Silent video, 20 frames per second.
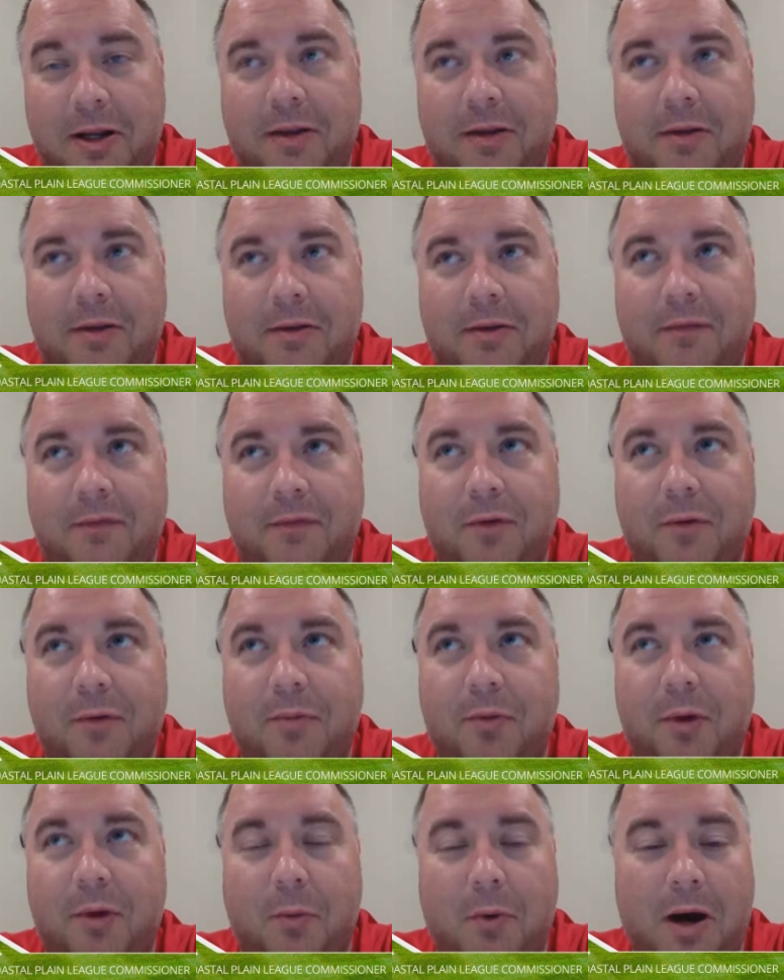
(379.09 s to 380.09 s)
the
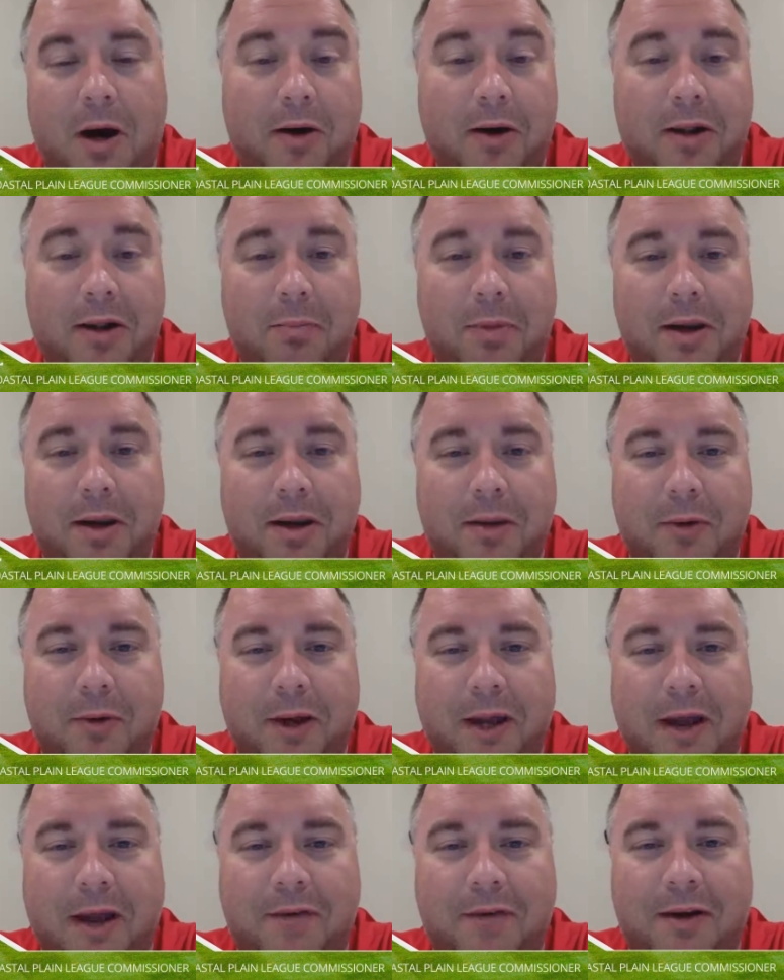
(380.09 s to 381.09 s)
footprint, while it's big,
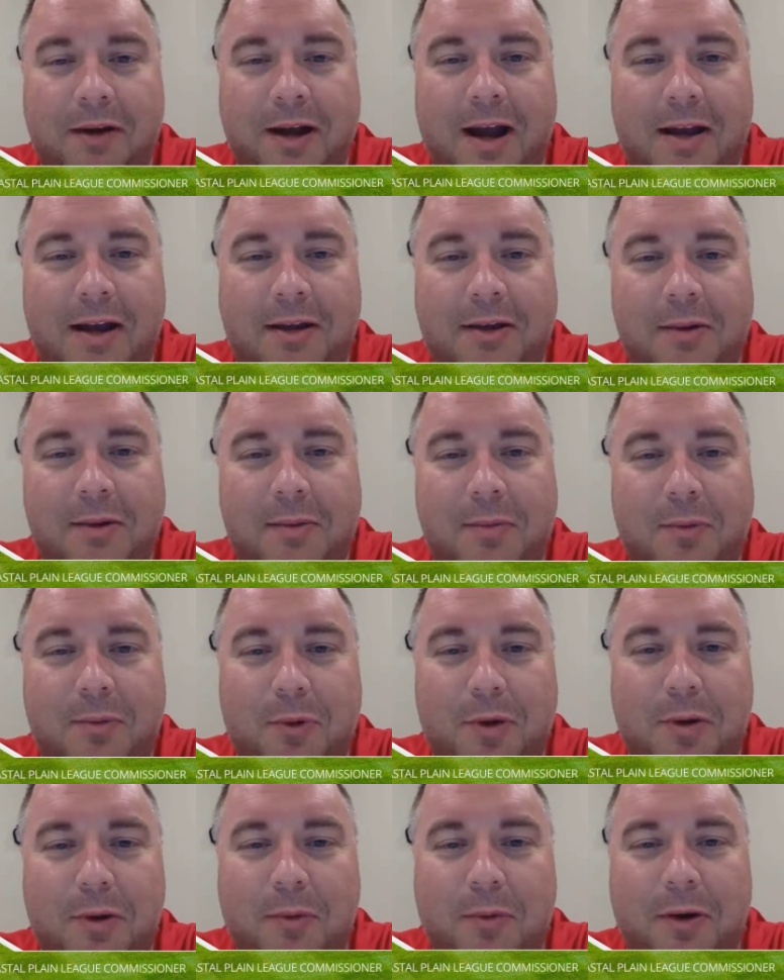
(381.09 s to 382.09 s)
we haven't gotten to the
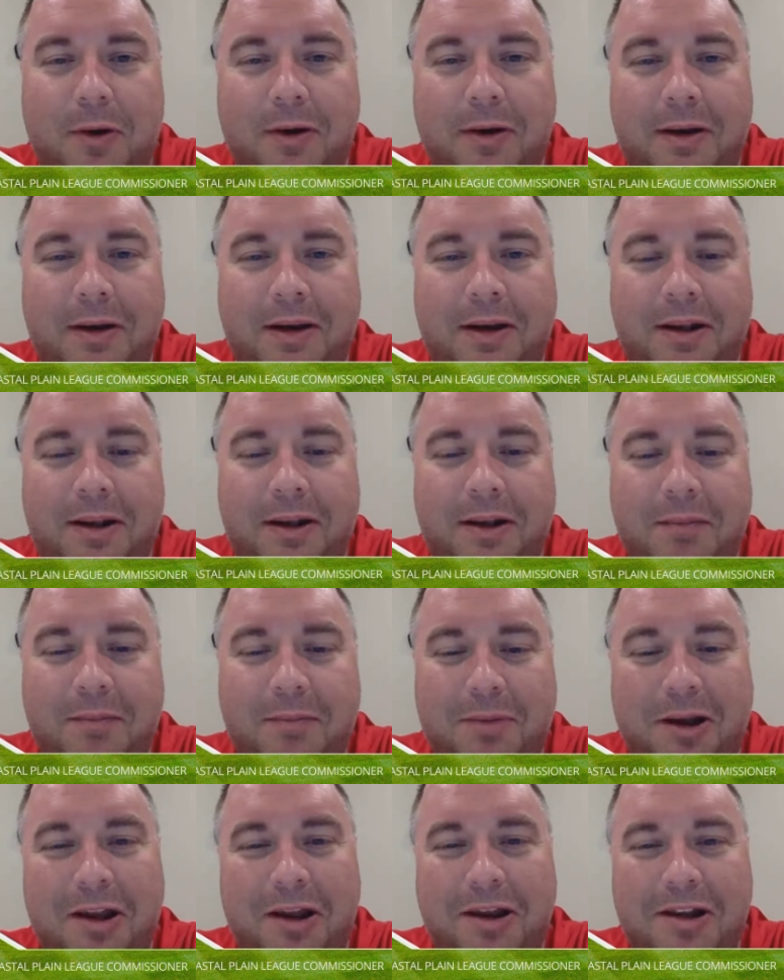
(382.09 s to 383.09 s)
point where it needs
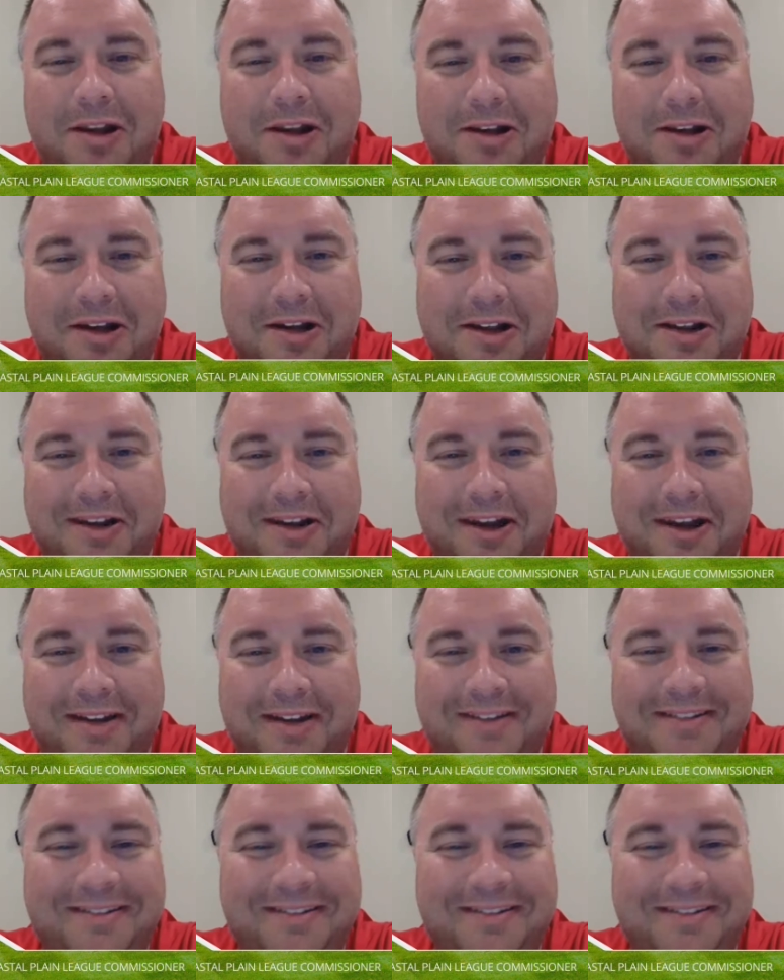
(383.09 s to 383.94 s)
planes just yet.